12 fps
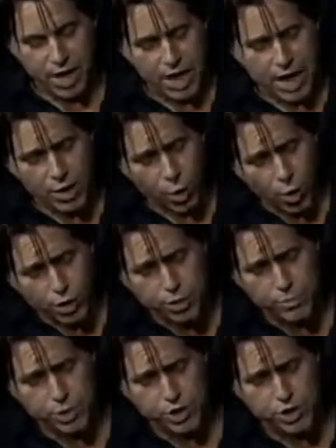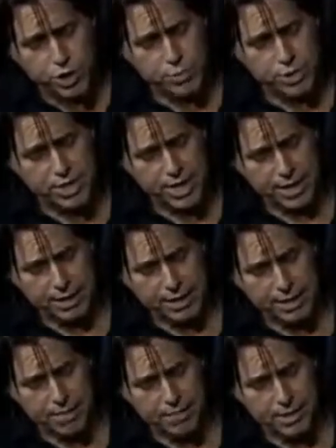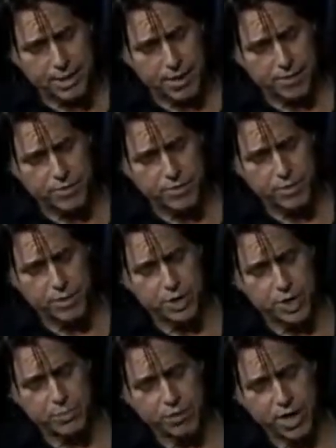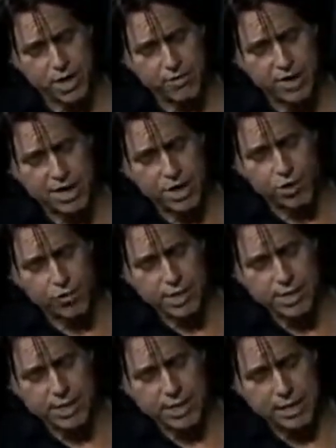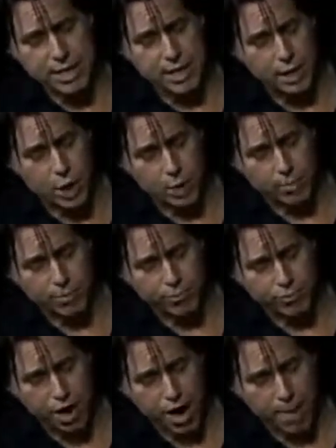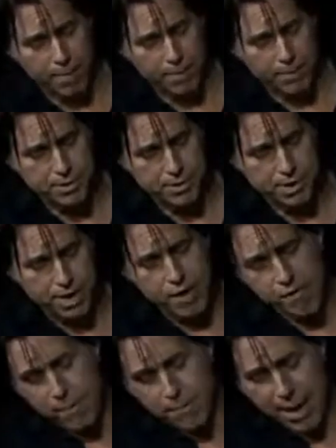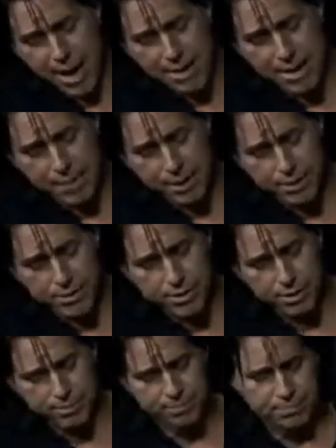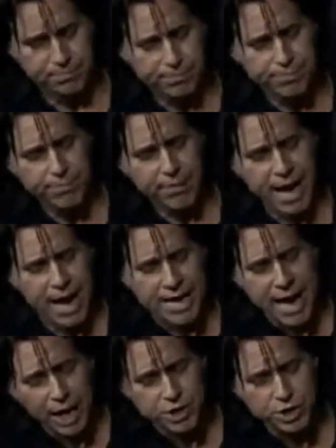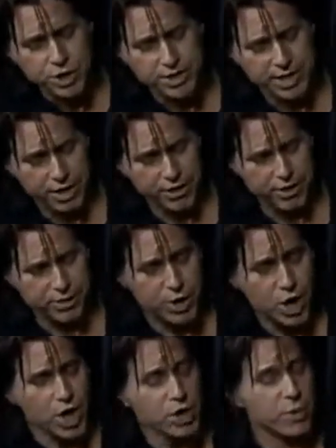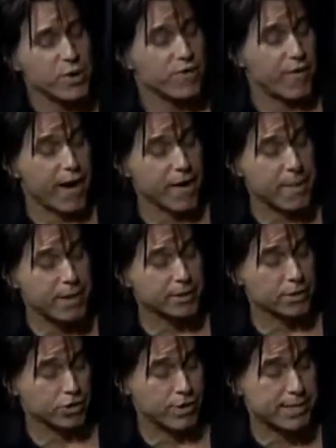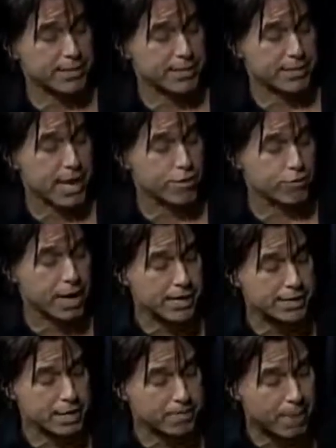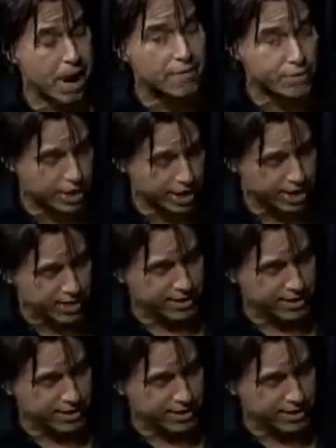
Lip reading: in order to protect themselves from the spread of increasingly global problems, from pandemics and national terrorism to environmental crisis and rising poverty,